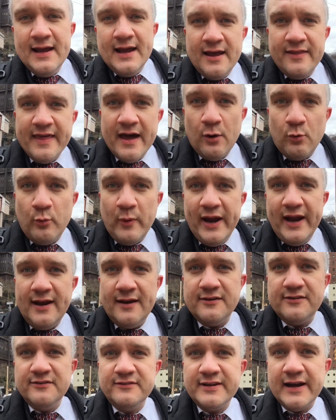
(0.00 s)
and that weight
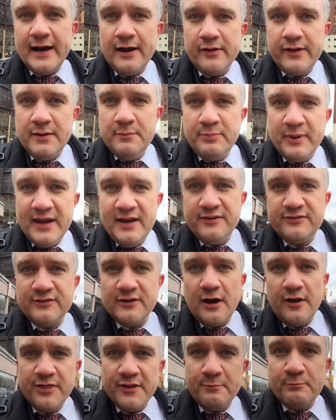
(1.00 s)
is entirely based
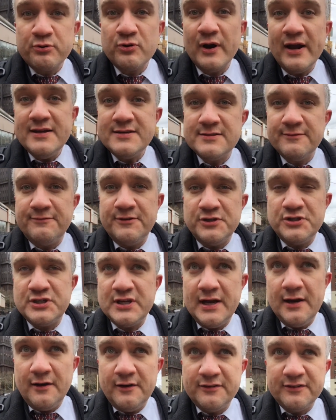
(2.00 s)
on the price of the
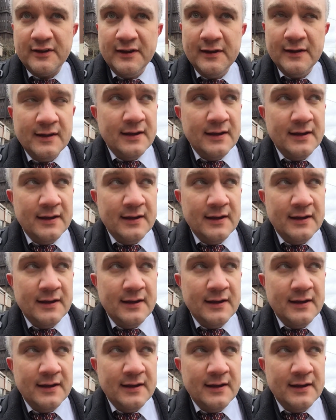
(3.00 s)
shares.